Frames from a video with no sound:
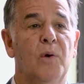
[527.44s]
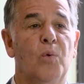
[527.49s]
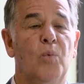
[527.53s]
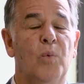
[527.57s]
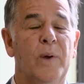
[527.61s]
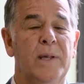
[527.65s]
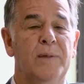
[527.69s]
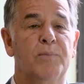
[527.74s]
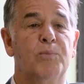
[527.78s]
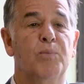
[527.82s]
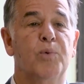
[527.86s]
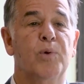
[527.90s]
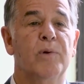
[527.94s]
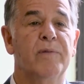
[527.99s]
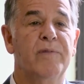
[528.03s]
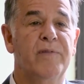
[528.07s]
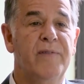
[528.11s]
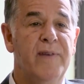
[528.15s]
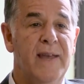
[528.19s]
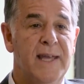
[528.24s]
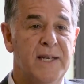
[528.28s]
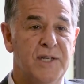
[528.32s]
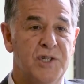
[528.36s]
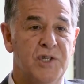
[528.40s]
with
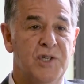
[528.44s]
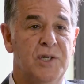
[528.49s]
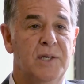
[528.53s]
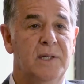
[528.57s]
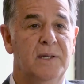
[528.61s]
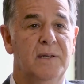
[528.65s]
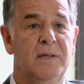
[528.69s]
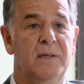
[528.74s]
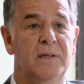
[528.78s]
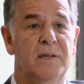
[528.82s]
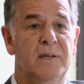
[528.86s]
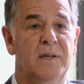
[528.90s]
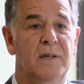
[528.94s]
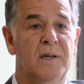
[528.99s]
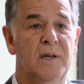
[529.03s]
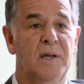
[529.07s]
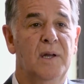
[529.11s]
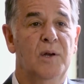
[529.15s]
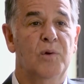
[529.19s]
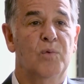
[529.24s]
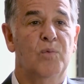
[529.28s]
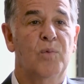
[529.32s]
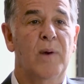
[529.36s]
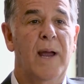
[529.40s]
prevention
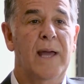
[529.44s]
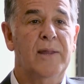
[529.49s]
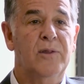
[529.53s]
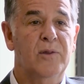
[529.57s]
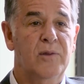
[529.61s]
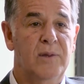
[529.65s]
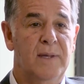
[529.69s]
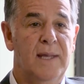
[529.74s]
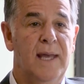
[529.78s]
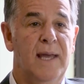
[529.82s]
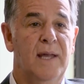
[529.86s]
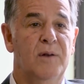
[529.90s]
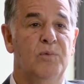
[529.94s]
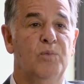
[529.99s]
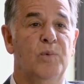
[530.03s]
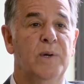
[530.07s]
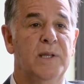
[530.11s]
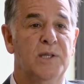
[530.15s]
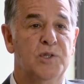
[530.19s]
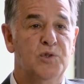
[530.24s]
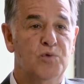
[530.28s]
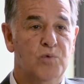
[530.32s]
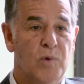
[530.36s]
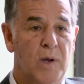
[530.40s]
rather than
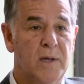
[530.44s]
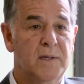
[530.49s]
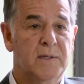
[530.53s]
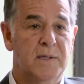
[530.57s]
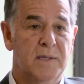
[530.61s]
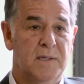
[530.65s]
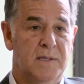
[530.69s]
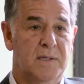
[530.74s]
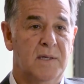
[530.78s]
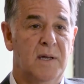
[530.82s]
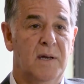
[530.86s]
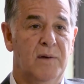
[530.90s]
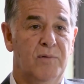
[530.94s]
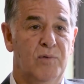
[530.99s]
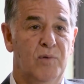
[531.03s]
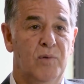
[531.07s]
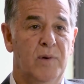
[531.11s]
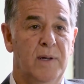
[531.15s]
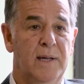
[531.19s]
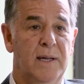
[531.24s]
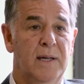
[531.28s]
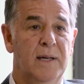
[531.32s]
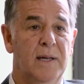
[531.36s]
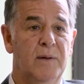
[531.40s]
with drug
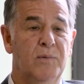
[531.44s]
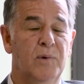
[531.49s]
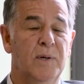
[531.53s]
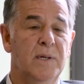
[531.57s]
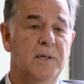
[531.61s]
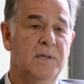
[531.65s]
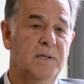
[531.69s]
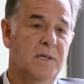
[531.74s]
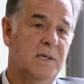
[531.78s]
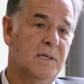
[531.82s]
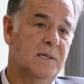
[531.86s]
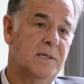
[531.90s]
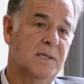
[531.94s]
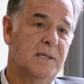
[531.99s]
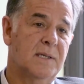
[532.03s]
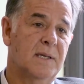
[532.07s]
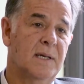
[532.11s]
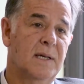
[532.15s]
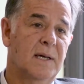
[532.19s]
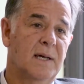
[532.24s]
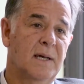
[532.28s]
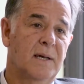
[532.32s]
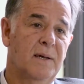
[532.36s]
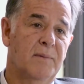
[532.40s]
discovery. And I want to
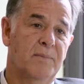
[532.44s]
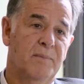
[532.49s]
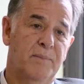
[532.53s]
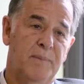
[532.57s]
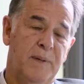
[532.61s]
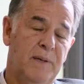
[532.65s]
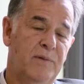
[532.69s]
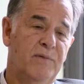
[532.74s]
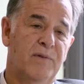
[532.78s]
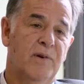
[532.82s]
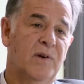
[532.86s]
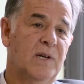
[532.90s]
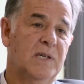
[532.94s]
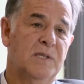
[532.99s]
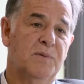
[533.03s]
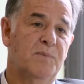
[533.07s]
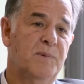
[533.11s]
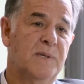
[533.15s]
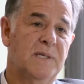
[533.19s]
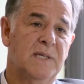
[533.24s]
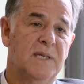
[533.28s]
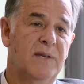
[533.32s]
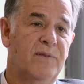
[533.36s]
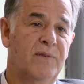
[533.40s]
just be very
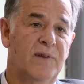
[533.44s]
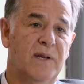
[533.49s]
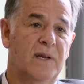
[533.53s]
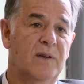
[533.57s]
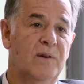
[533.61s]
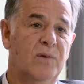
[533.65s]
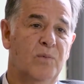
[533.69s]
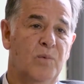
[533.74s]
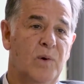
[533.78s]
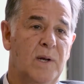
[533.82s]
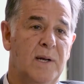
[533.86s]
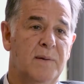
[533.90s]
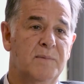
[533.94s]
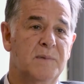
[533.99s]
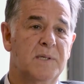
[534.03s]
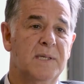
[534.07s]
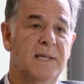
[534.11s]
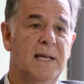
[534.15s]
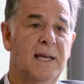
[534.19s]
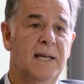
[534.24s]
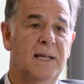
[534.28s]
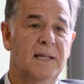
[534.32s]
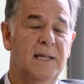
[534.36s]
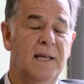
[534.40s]
specific on what I'm
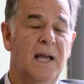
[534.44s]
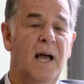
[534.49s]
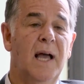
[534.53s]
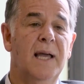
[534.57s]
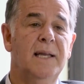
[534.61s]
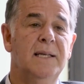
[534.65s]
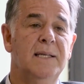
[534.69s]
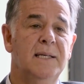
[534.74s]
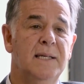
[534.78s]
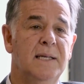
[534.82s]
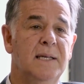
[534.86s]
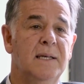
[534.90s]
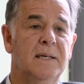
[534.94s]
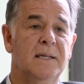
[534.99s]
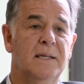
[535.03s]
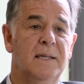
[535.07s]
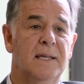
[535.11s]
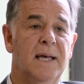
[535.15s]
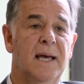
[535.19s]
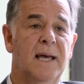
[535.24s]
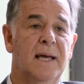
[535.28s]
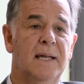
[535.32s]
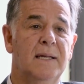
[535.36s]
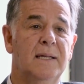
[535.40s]
saying. The idea
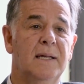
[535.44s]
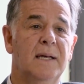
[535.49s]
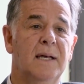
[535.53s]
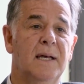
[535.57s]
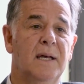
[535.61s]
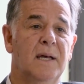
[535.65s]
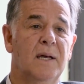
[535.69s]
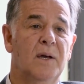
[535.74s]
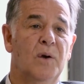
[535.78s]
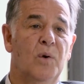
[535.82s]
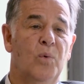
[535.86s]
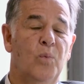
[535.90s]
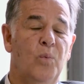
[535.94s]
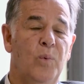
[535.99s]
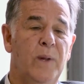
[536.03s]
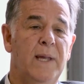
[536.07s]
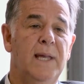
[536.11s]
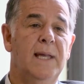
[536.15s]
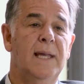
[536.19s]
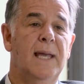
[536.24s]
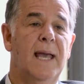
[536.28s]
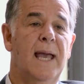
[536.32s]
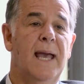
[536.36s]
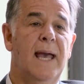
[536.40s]
that
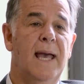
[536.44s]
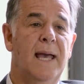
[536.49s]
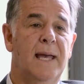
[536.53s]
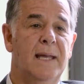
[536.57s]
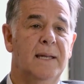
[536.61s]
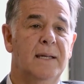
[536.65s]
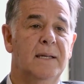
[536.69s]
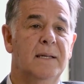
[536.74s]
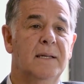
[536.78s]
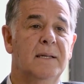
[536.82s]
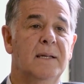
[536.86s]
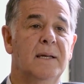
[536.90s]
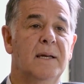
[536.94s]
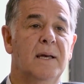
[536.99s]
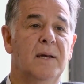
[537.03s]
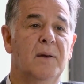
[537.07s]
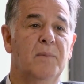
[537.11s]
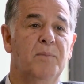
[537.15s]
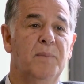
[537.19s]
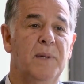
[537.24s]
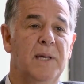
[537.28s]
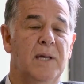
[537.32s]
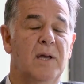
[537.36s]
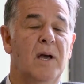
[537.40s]
we can
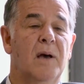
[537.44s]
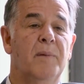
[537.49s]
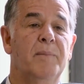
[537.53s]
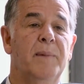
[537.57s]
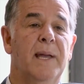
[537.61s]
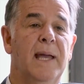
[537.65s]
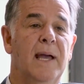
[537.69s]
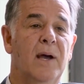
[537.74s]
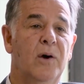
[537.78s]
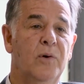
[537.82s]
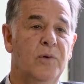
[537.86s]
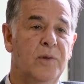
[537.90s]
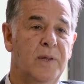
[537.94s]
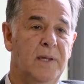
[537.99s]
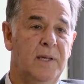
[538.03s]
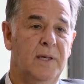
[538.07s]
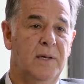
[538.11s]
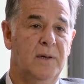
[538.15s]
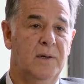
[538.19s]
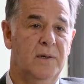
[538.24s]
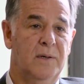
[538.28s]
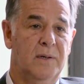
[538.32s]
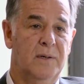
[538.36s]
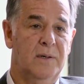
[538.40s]
become
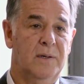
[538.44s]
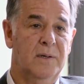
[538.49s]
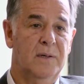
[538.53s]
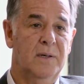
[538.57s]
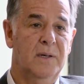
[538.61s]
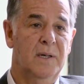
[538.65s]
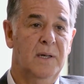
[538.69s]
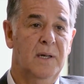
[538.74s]
healthier